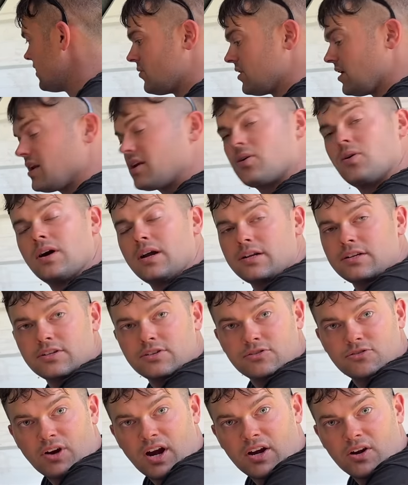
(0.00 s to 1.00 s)
We need to go ahead
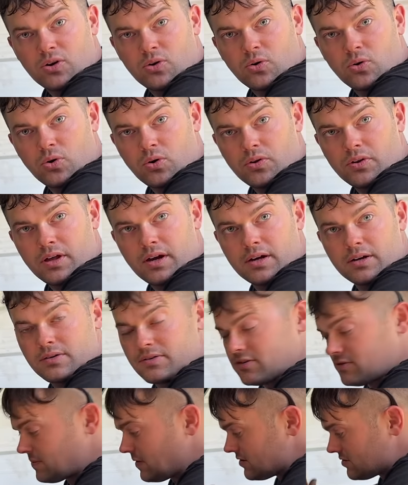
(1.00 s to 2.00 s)
and drain our oil though,
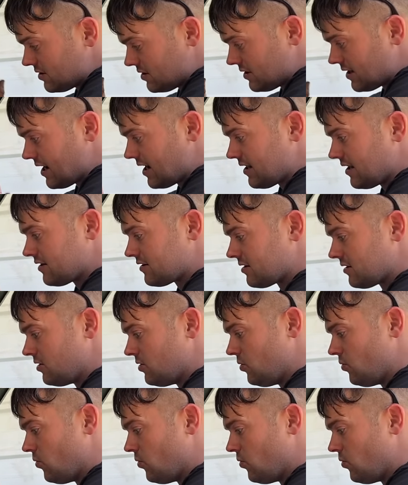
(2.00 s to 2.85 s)
especially now that it's a little